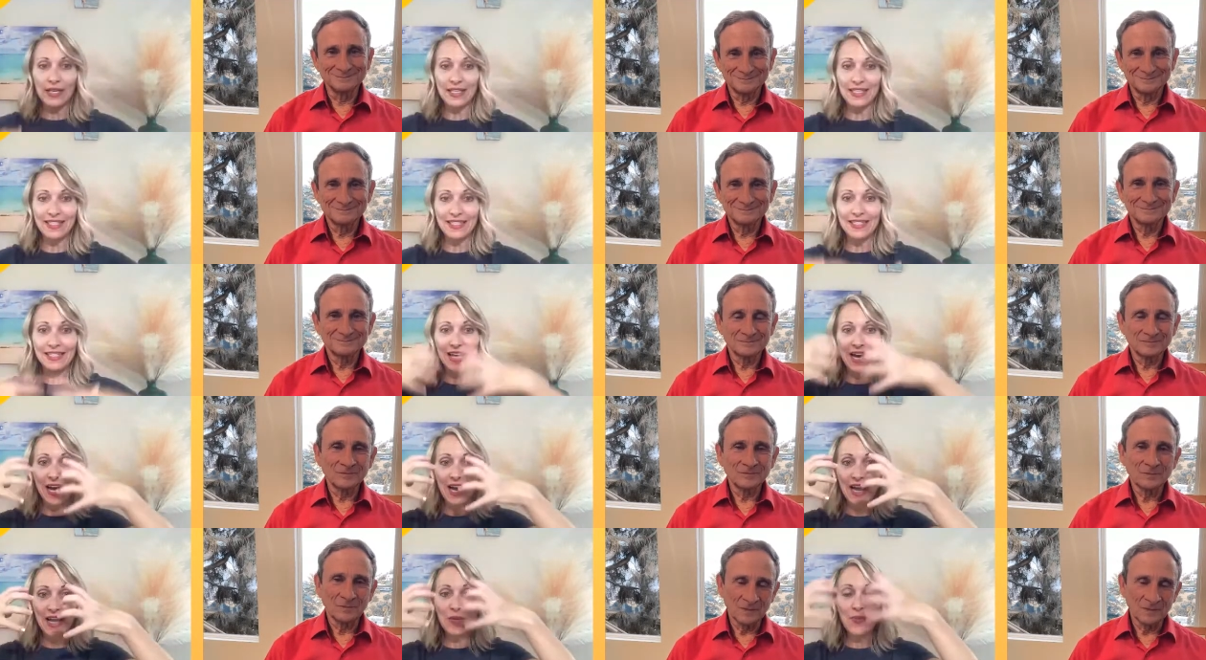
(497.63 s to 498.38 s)

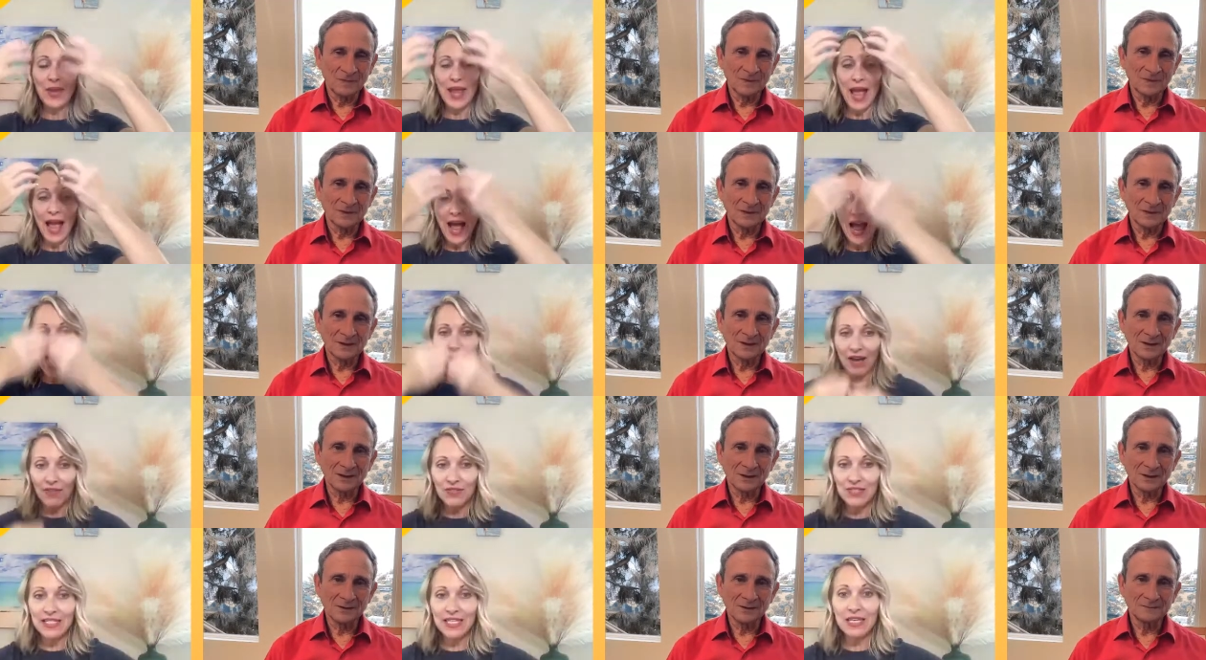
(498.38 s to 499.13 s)
Speaker 1: inside. We
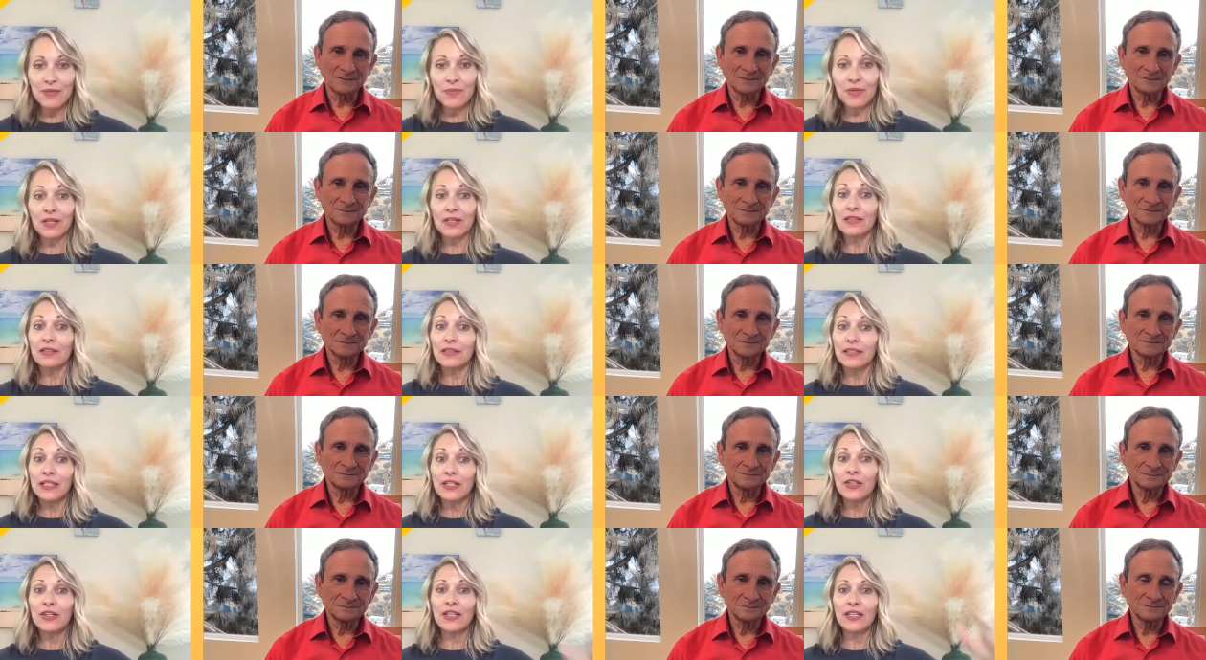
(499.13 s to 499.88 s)
have to keep
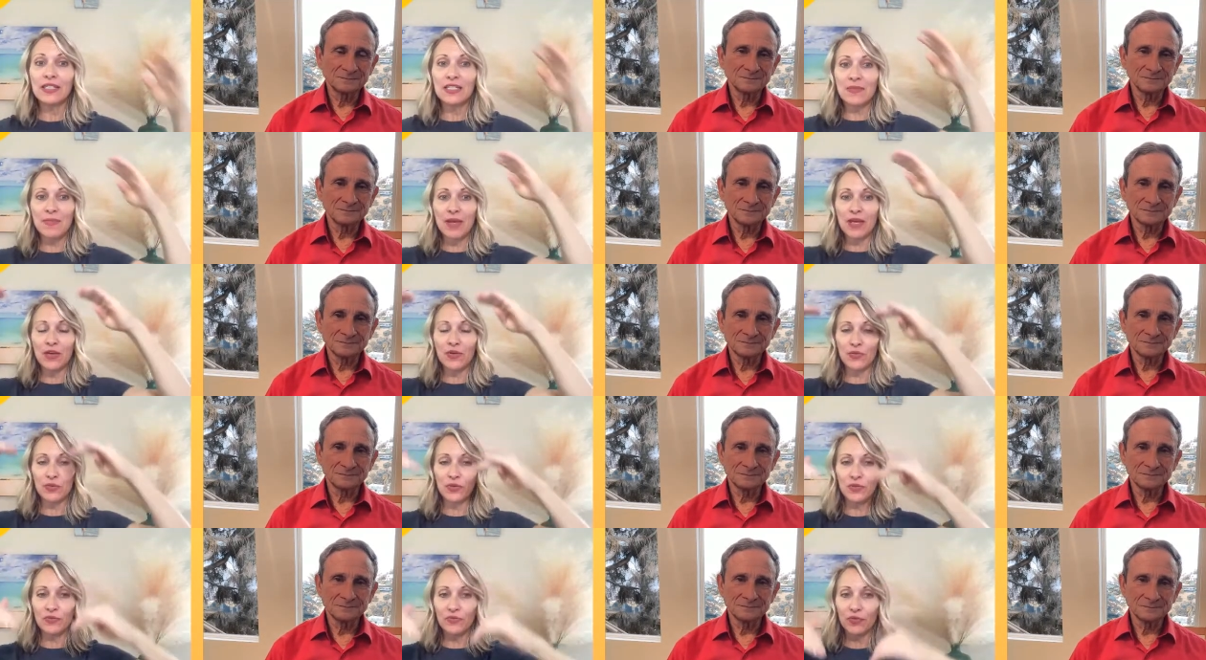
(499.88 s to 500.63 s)
clearing to make
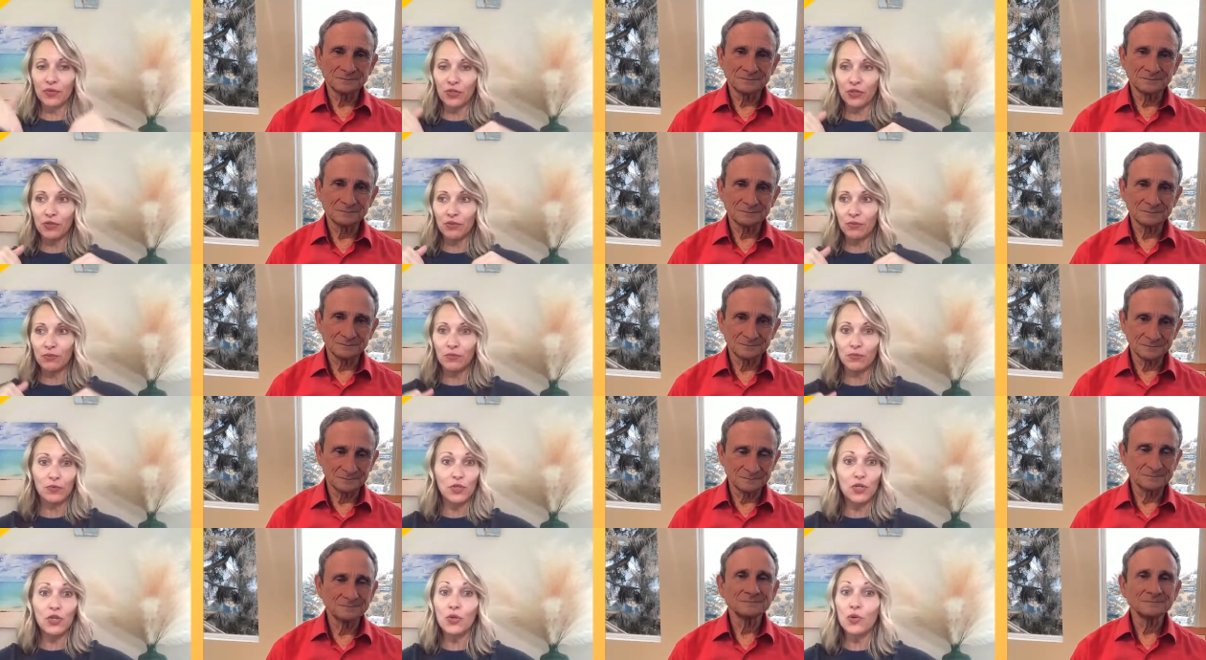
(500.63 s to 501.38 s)
room for
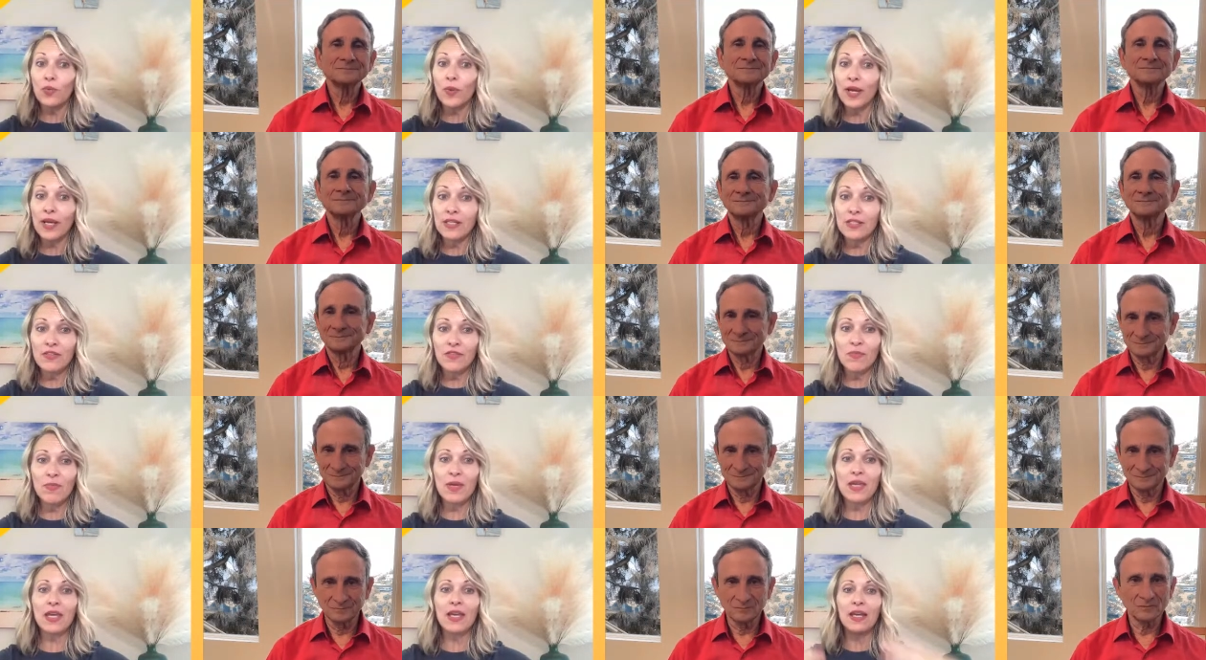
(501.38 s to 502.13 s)
new ways of
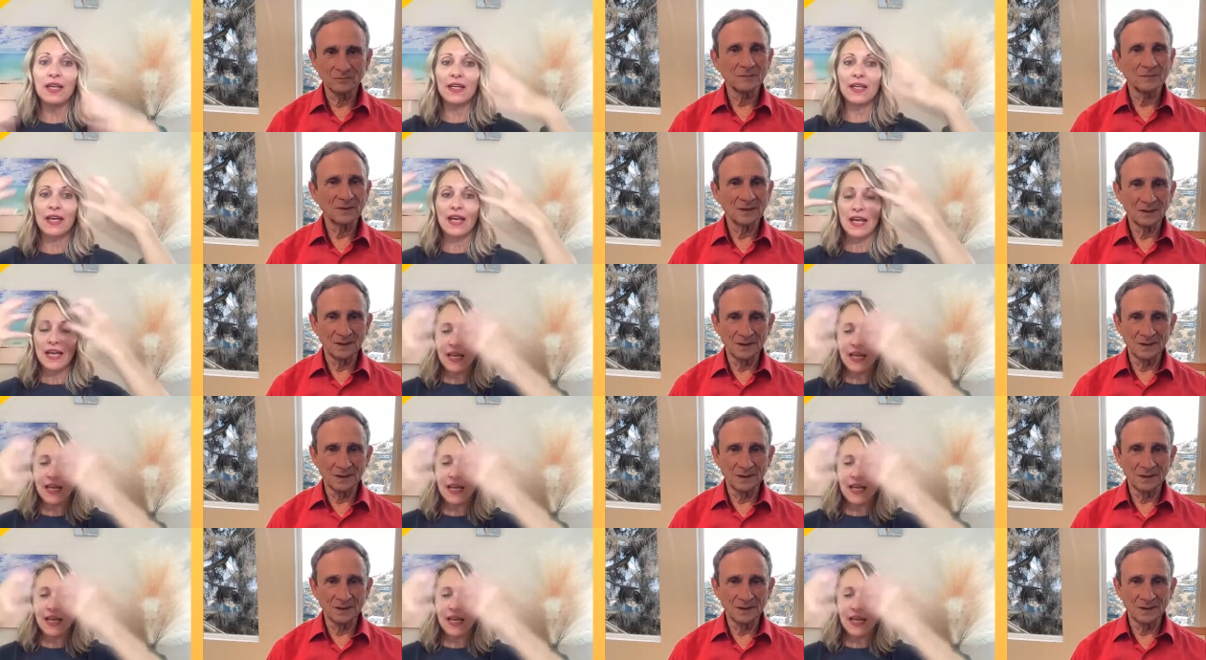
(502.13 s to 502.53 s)
being.